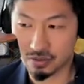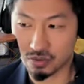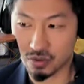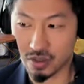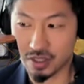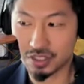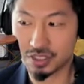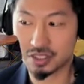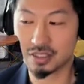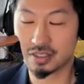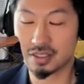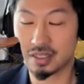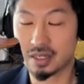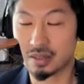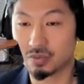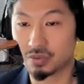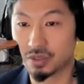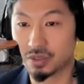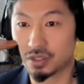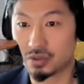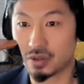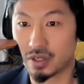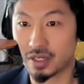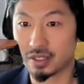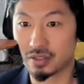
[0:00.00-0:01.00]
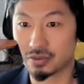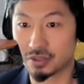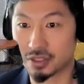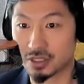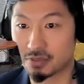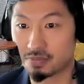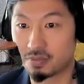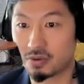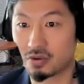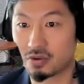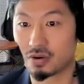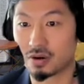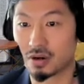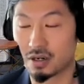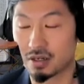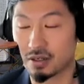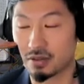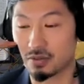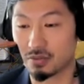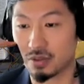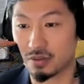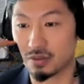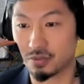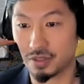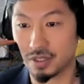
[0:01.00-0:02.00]
question that we try to explore
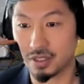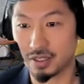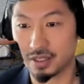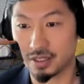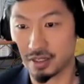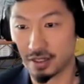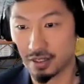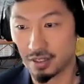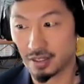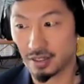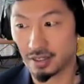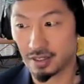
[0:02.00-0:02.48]
when we